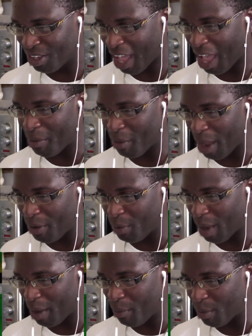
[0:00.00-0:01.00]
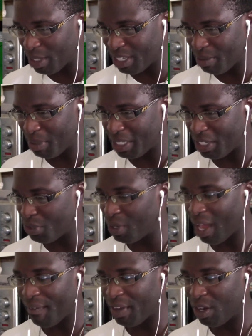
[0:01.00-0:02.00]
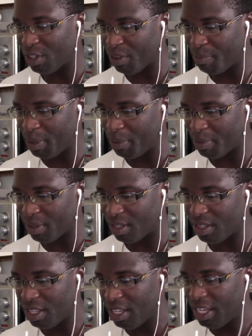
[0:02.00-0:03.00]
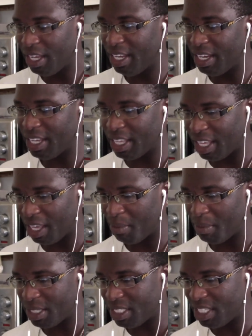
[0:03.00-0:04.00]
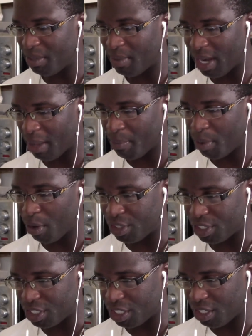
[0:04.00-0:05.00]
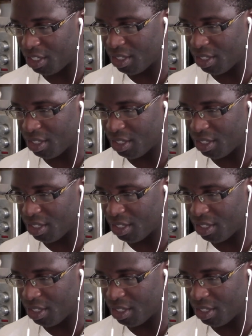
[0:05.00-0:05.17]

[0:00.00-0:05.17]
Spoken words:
I must admit, you don't have a lot of people in the game. It seems like PUBG.